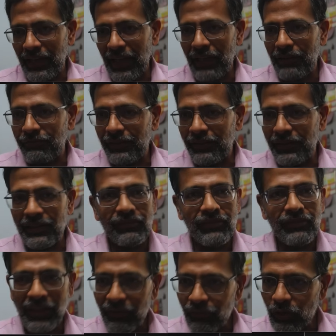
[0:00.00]
carefully,
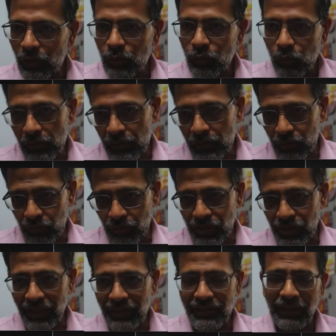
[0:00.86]
we have the tools to
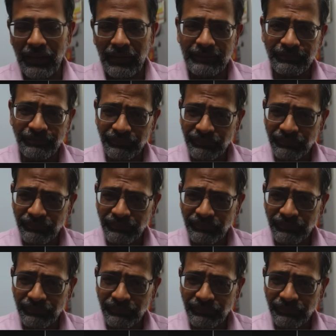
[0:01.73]
check that.